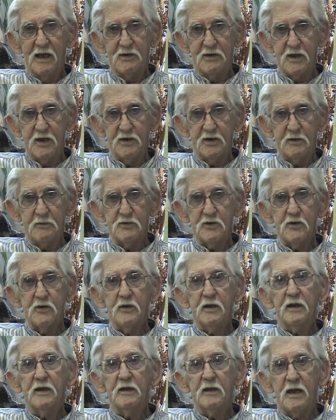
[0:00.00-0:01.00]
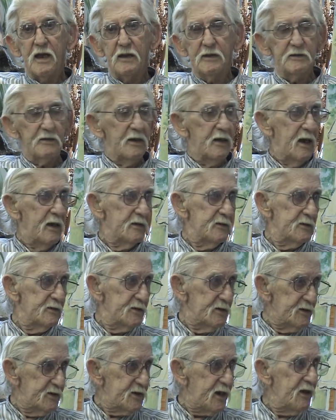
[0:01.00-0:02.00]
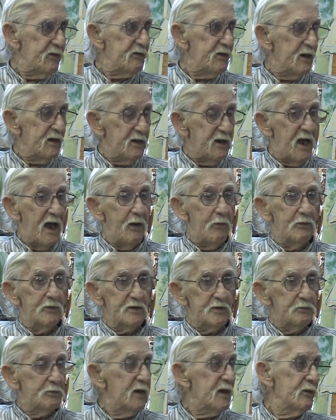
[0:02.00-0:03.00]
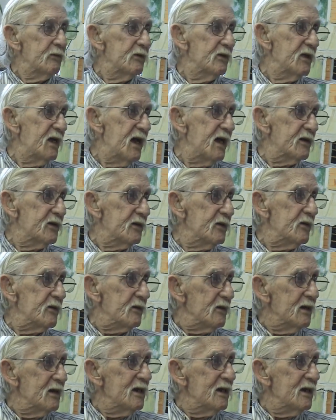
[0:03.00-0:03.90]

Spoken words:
teach them shooting and safety. Dad was big with that too.